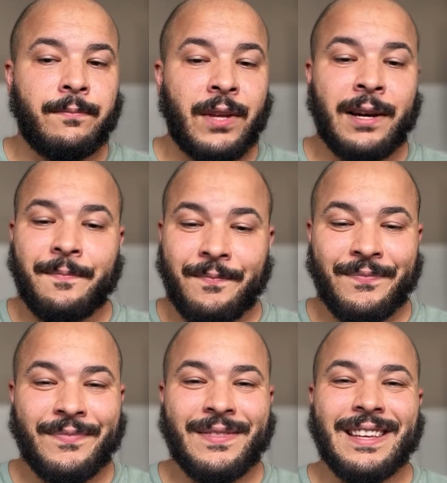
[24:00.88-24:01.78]
yeah,
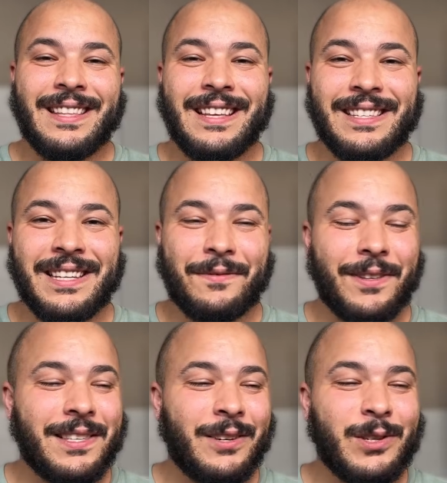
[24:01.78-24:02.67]
thanks again for
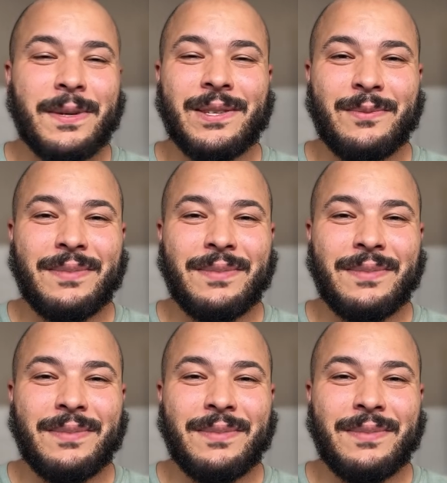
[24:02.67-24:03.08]
listening. We'll speak soon.